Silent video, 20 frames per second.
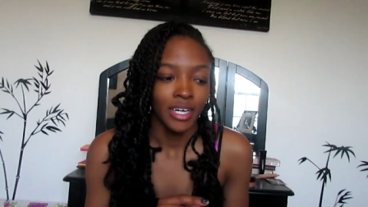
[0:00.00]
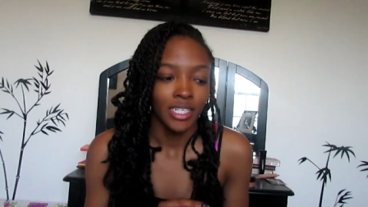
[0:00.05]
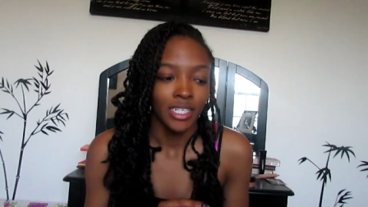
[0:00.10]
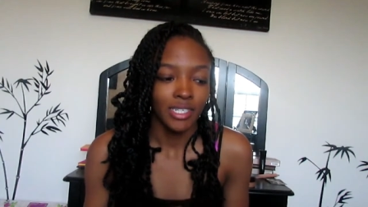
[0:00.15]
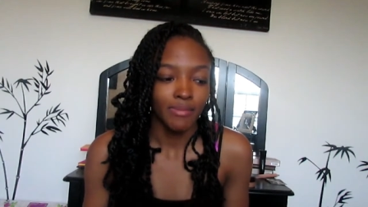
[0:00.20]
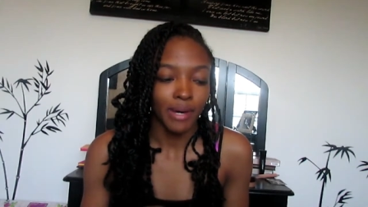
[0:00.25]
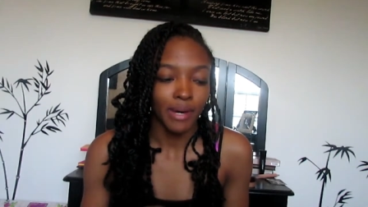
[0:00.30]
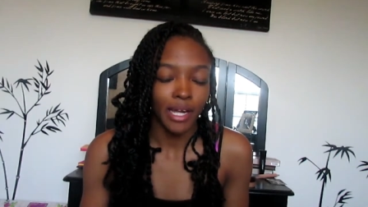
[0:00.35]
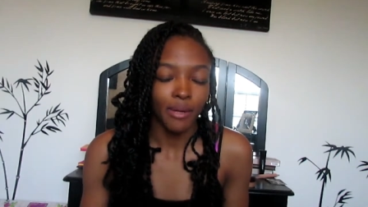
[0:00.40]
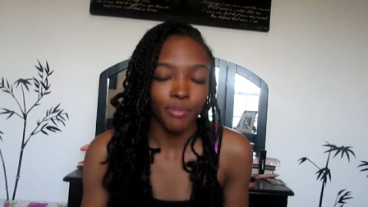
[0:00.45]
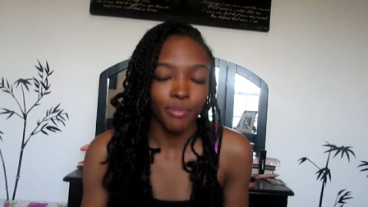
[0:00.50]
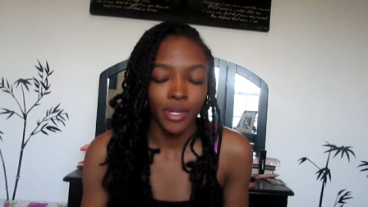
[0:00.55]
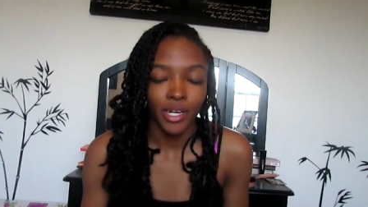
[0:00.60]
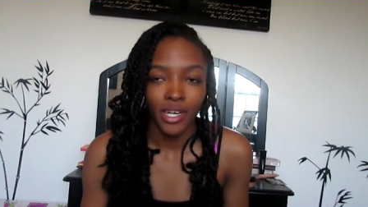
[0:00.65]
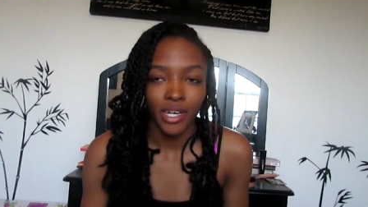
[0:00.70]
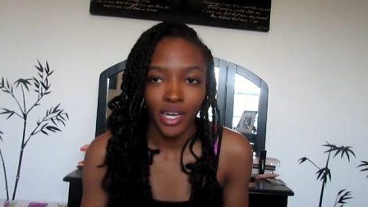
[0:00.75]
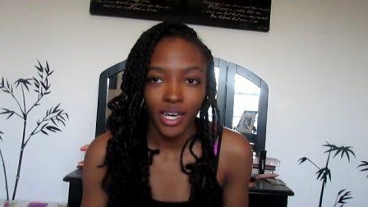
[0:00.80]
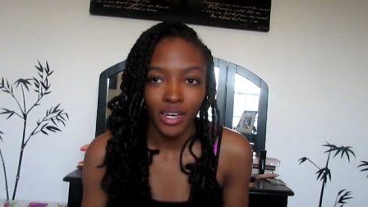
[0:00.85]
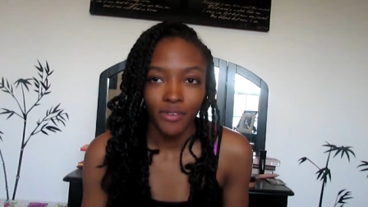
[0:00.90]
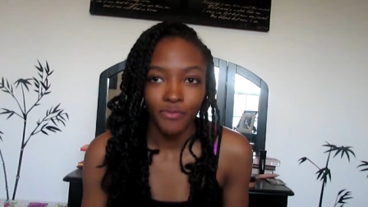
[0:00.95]
somebody put
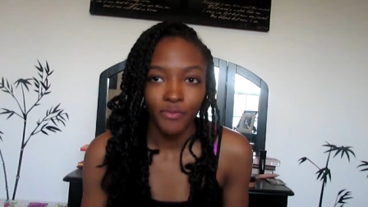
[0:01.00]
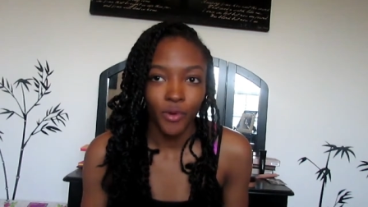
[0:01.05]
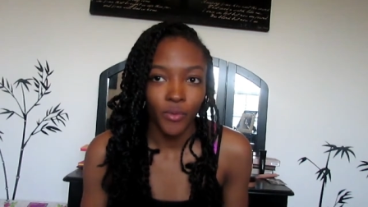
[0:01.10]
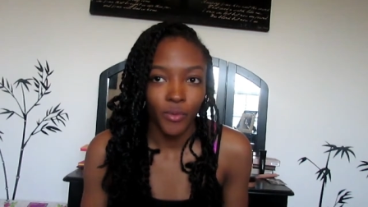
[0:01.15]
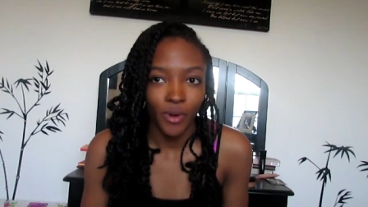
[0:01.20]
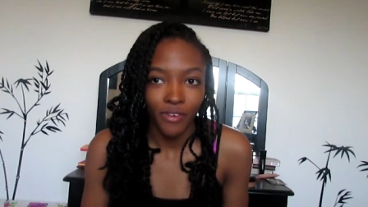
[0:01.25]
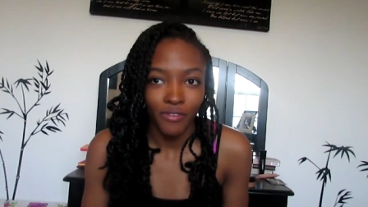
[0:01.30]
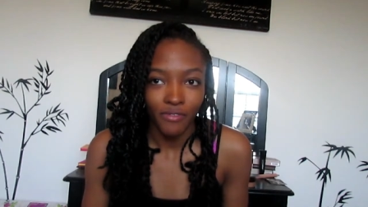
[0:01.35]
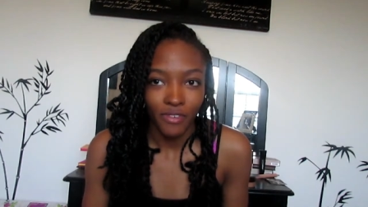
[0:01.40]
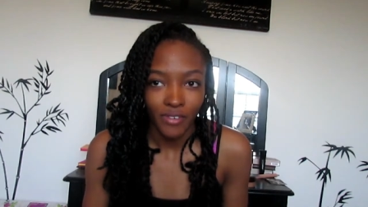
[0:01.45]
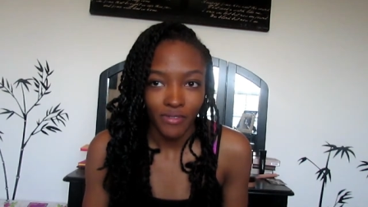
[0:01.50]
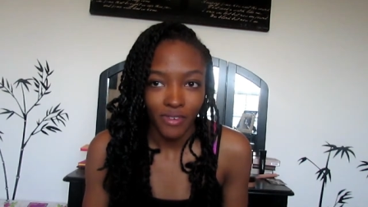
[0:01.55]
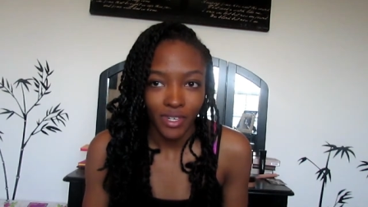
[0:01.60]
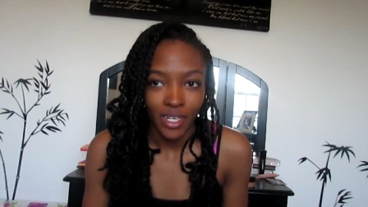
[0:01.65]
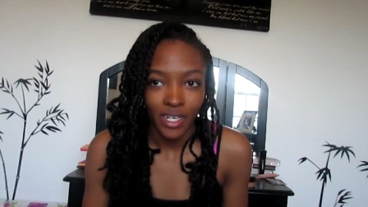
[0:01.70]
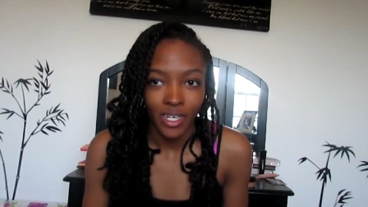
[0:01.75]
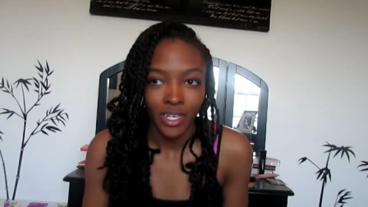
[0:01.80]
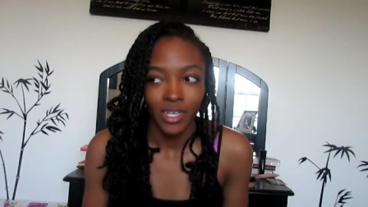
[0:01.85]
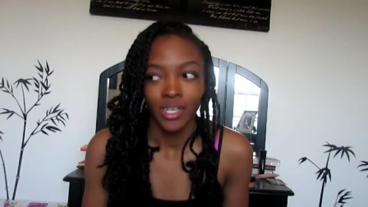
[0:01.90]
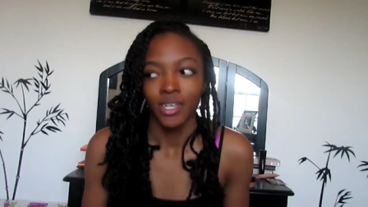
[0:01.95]
it in for
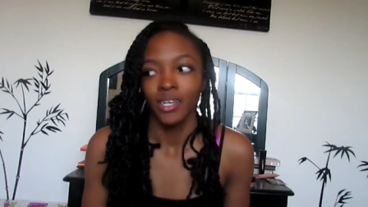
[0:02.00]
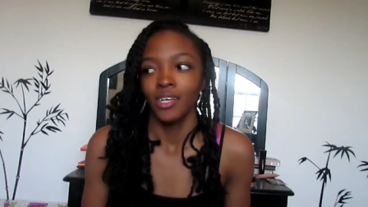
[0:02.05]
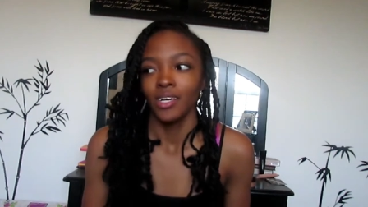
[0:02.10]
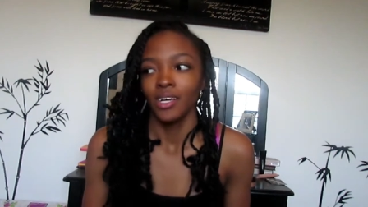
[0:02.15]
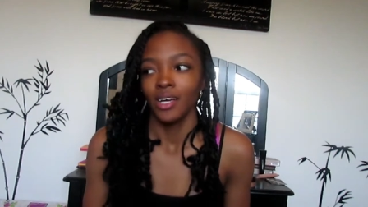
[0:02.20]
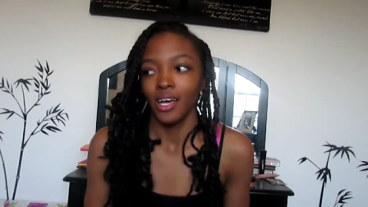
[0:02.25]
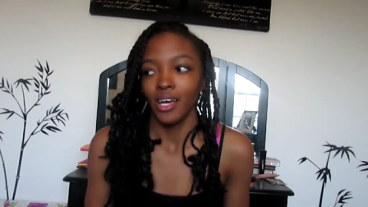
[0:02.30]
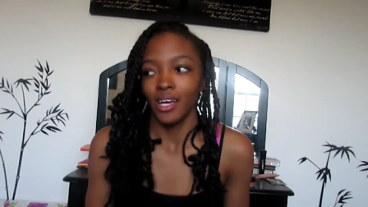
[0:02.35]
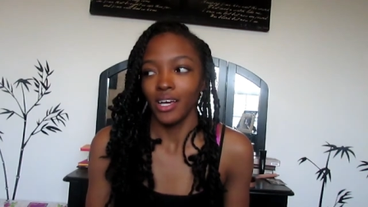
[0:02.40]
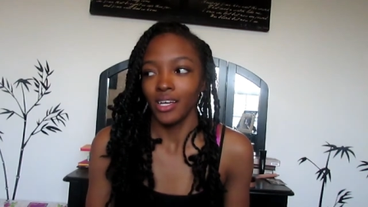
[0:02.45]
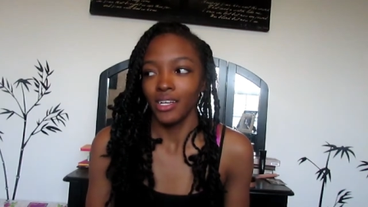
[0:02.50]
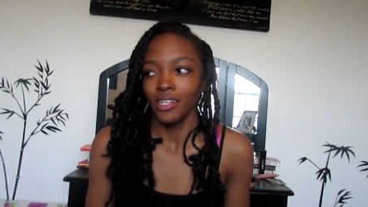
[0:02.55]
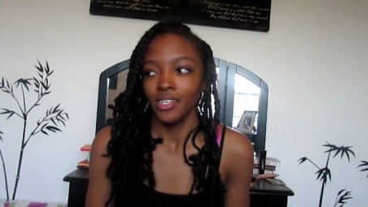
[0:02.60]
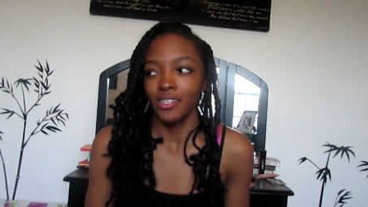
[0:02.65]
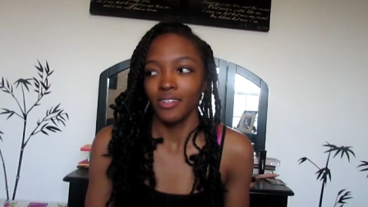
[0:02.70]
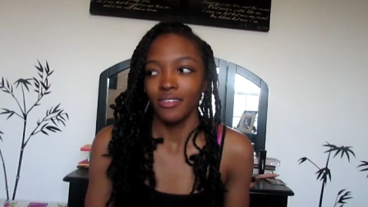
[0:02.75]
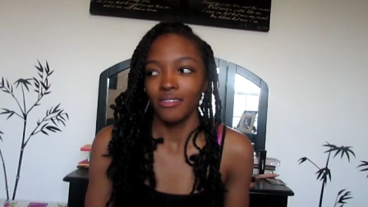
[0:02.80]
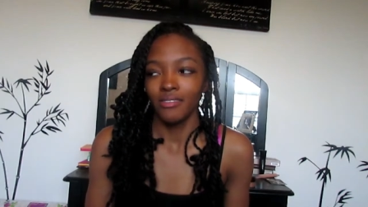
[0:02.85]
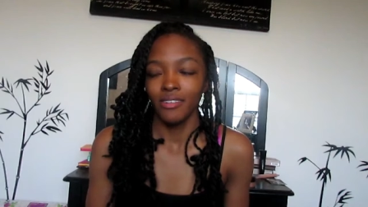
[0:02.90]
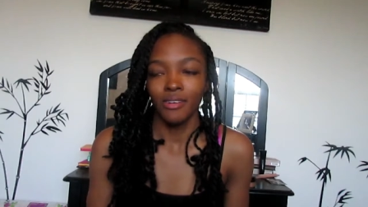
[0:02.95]
$150
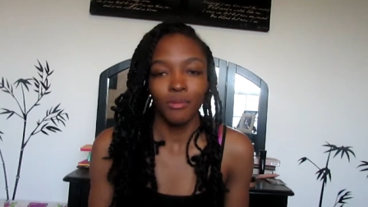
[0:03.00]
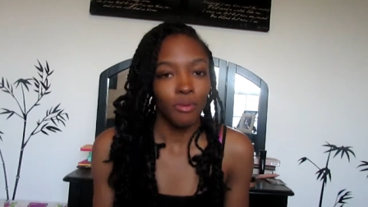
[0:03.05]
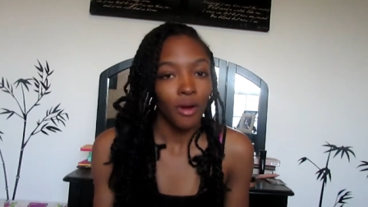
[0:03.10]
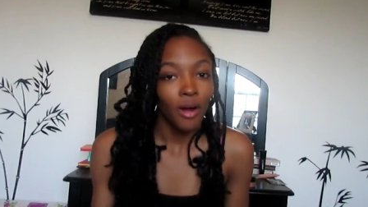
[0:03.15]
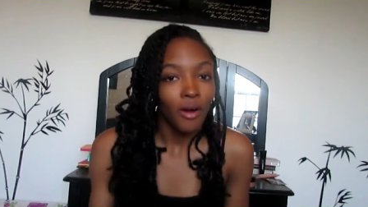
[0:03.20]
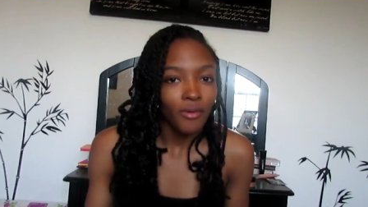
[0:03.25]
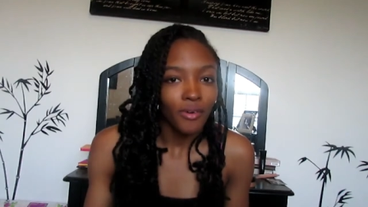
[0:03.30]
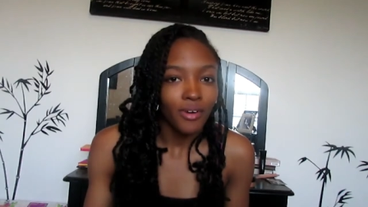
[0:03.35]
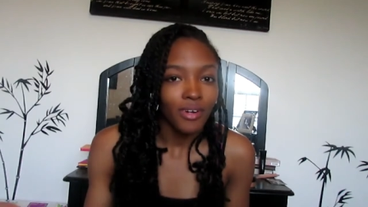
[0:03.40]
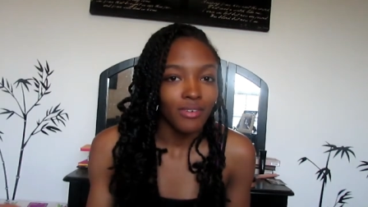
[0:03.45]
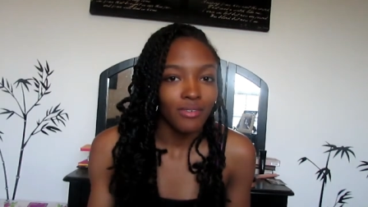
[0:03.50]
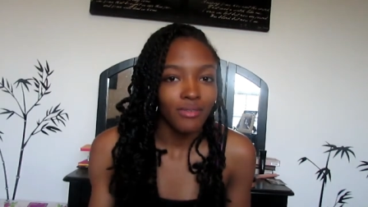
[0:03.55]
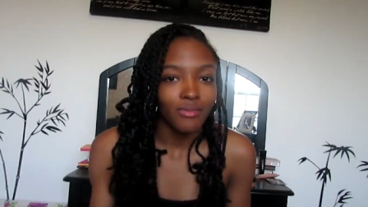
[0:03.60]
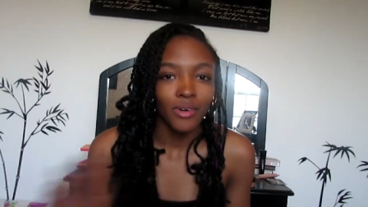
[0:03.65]
and you're broke.